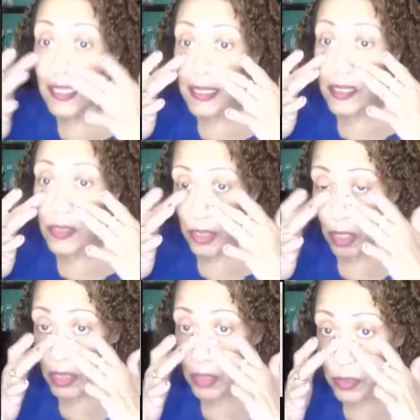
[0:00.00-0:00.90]
you start
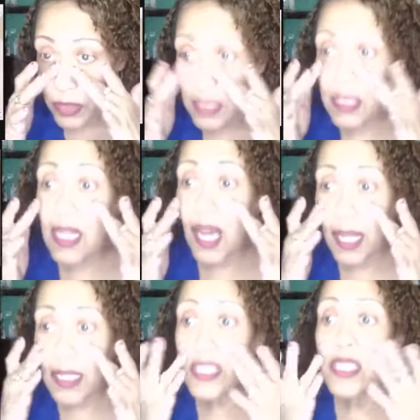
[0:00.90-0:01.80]
losing the
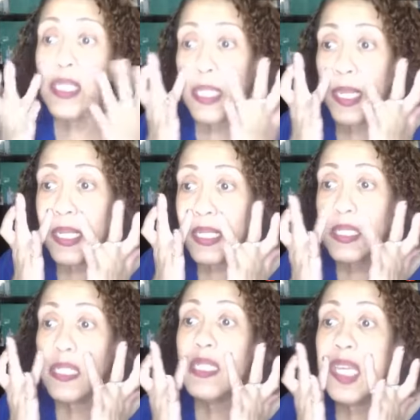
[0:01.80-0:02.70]
collagen, and
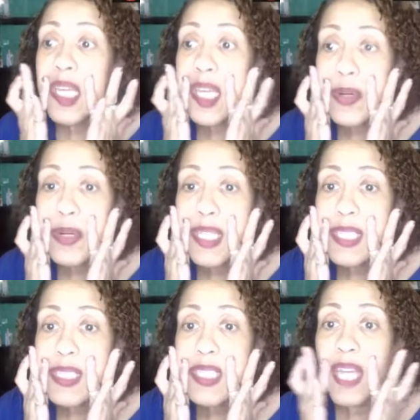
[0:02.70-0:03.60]
in the areas
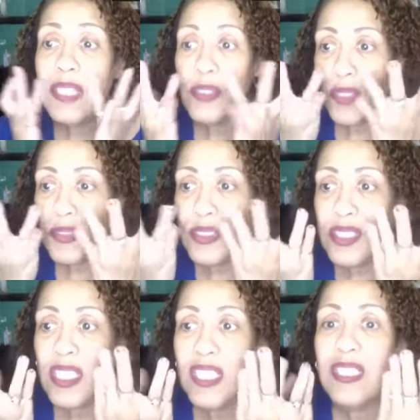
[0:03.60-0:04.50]
that you start
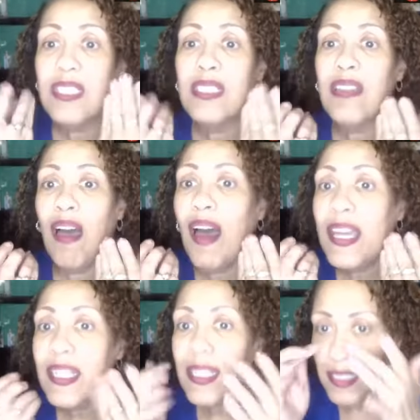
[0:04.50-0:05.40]
seeing
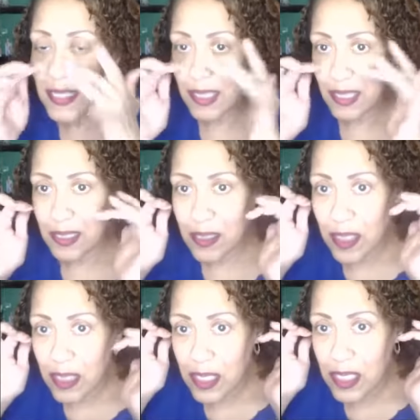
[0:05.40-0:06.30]
lines and
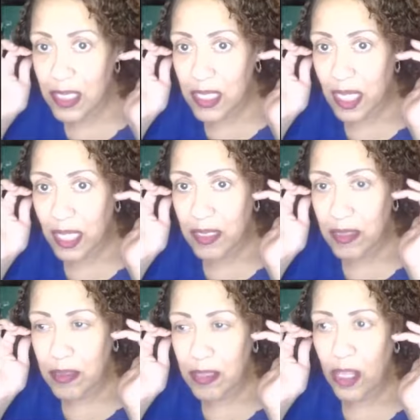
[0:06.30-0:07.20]

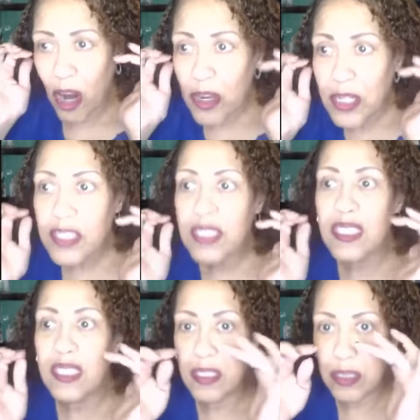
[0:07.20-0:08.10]
dark,
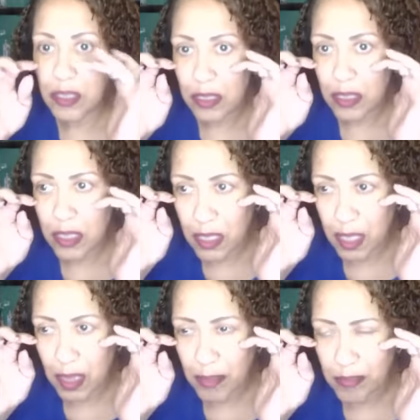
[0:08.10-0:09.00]

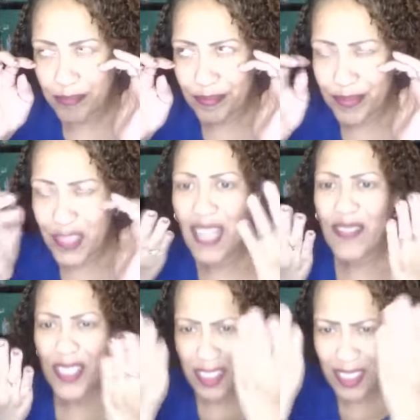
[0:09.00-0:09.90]
kind of the